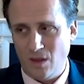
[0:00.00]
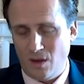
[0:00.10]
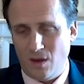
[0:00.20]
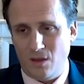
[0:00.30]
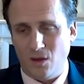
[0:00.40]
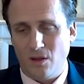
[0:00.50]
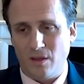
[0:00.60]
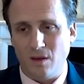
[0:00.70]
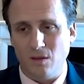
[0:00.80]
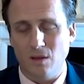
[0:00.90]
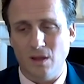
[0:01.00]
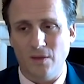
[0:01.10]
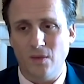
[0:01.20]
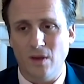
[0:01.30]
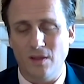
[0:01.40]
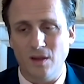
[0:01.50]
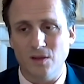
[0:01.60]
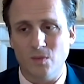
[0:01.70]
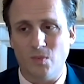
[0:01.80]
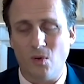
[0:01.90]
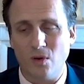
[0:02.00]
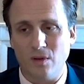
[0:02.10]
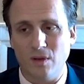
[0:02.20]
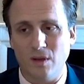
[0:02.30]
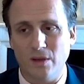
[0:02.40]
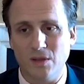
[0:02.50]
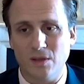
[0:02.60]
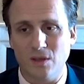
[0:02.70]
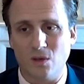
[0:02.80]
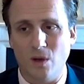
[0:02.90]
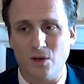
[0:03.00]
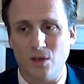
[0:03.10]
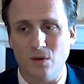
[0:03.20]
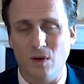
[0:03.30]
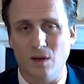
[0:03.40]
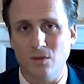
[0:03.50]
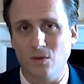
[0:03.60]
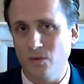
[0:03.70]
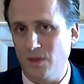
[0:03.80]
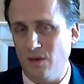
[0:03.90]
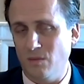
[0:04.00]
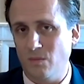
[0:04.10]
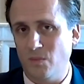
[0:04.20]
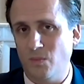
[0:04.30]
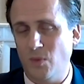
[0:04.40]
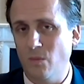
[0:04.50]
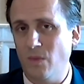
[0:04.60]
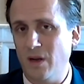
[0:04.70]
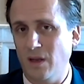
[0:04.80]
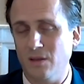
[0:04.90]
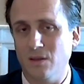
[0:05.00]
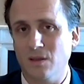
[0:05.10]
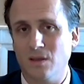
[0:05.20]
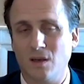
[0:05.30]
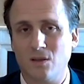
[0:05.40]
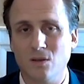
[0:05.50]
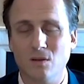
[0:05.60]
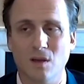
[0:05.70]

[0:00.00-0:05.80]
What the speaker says: The other thing that I think is important is this question around who's going to put money into the sector.